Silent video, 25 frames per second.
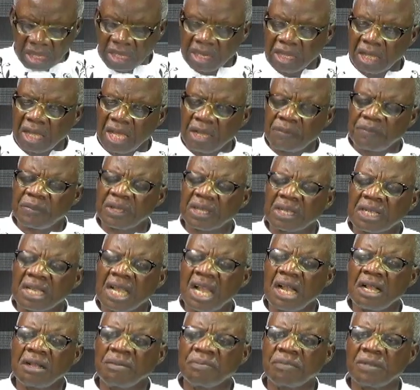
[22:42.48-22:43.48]
and
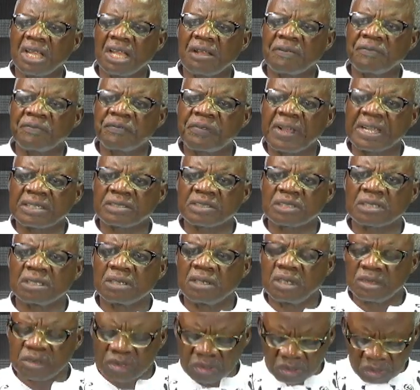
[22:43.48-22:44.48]
become a vessel
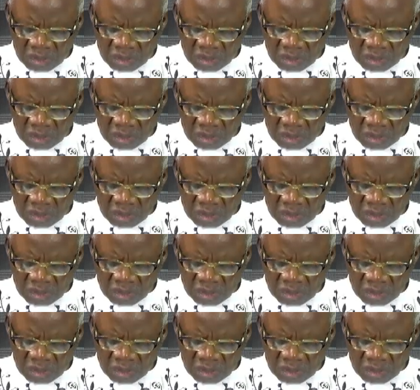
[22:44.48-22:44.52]
unto